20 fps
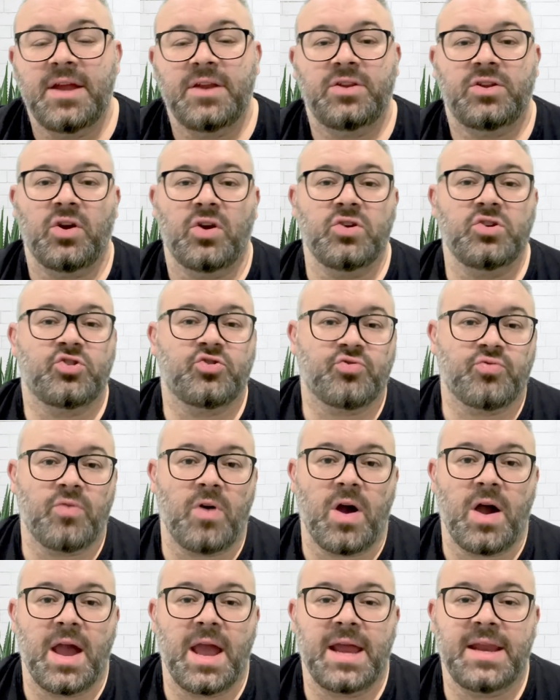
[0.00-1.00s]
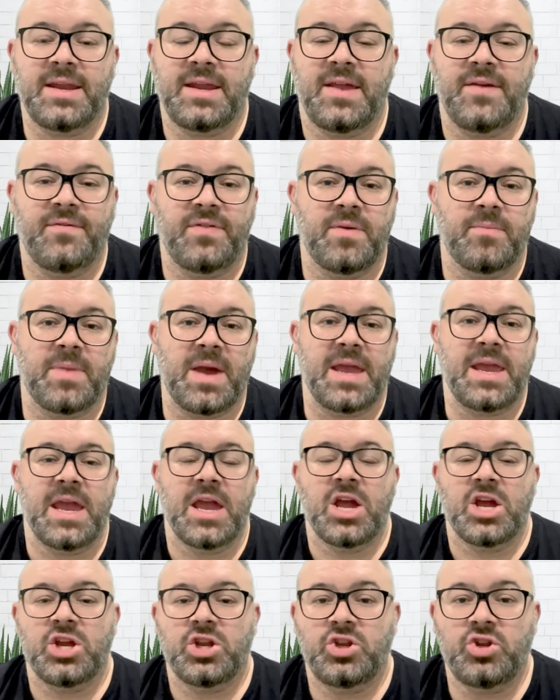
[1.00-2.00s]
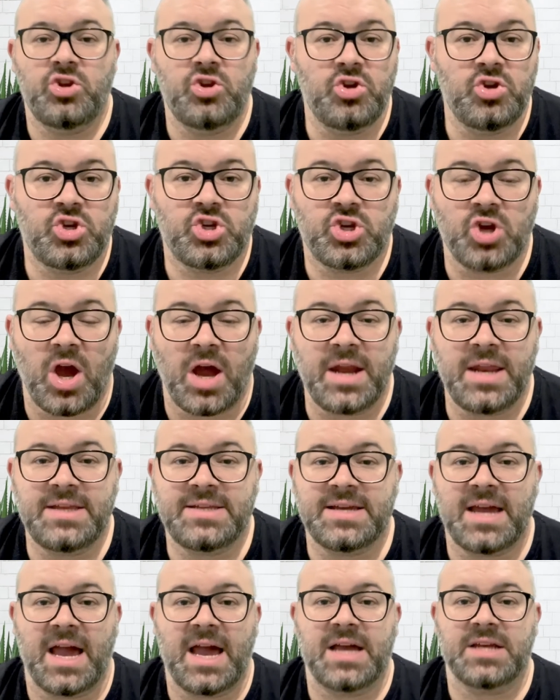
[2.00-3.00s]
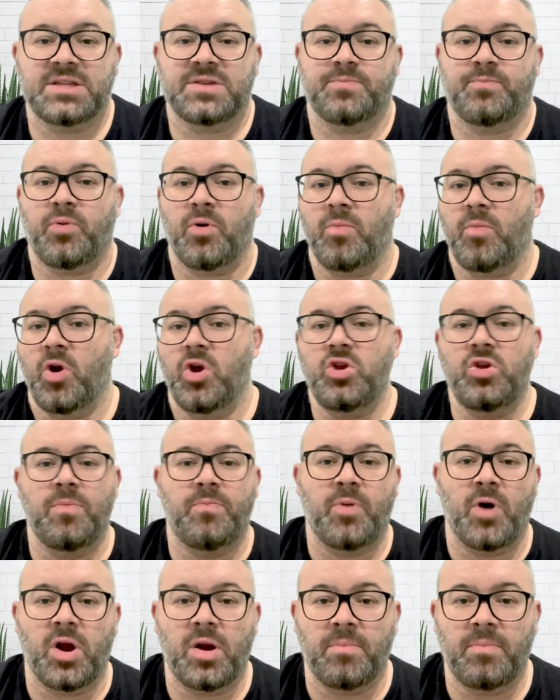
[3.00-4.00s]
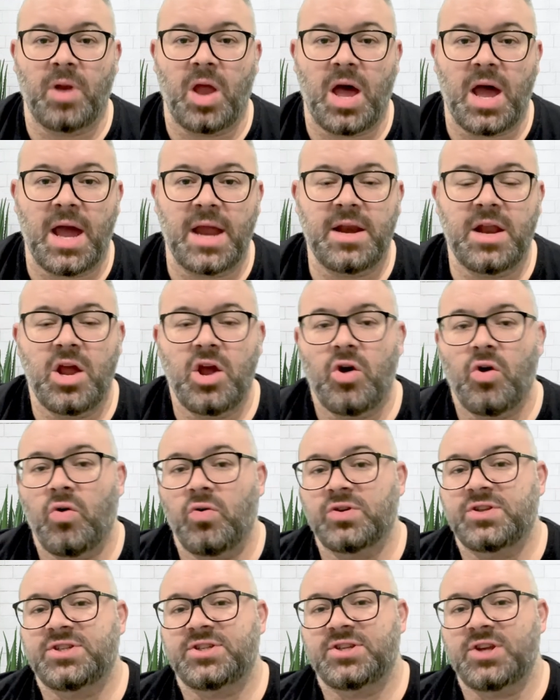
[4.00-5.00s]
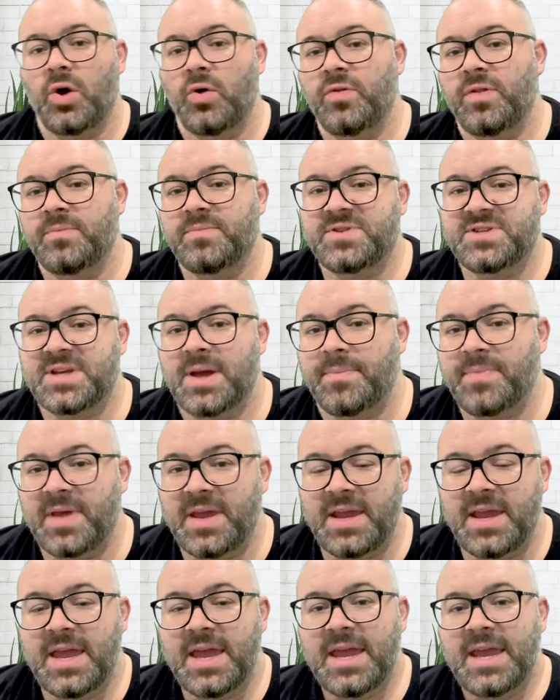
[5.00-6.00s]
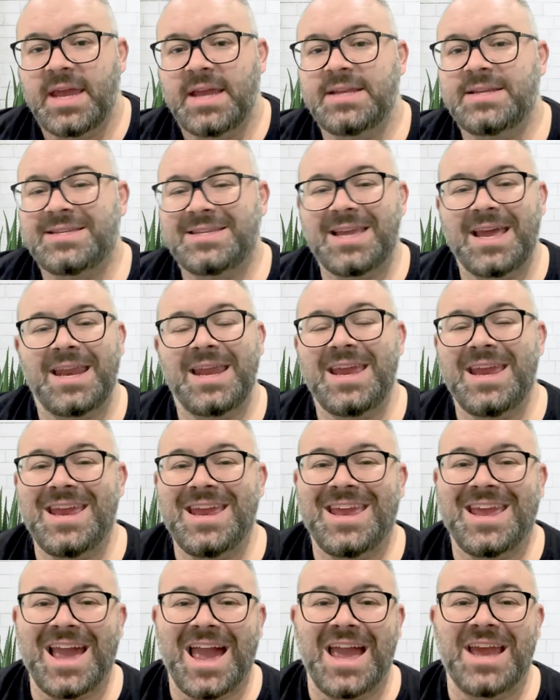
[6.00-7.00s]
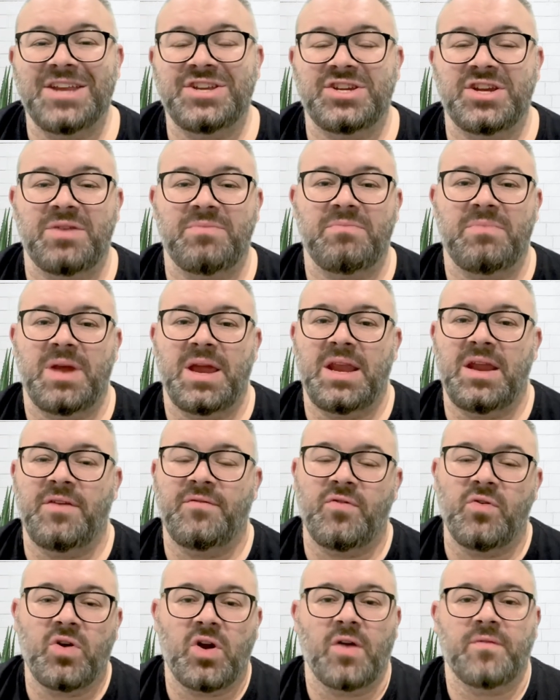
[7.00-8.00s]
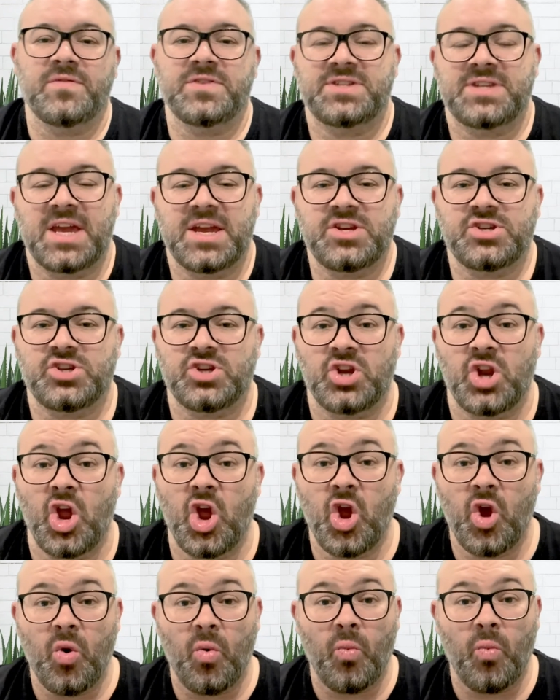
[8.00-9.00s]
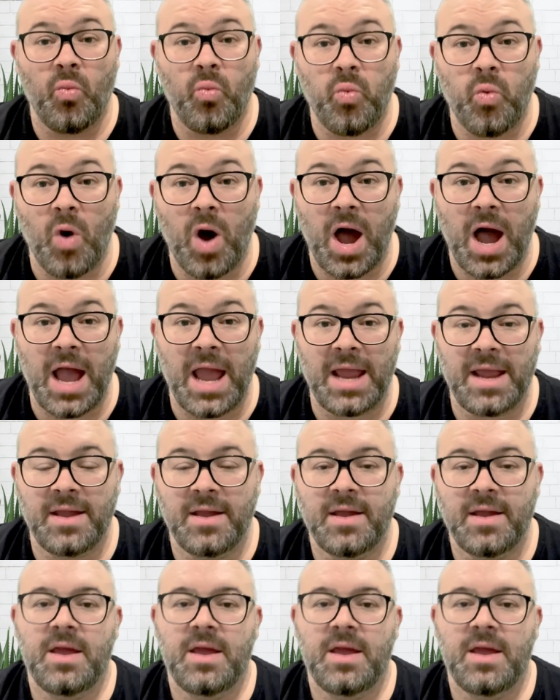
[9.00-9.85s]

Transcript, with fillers: Don't try and give them a new shiny task, promote your bottom line, or sell them something. Instead, engage in a meaningful conversation. Why?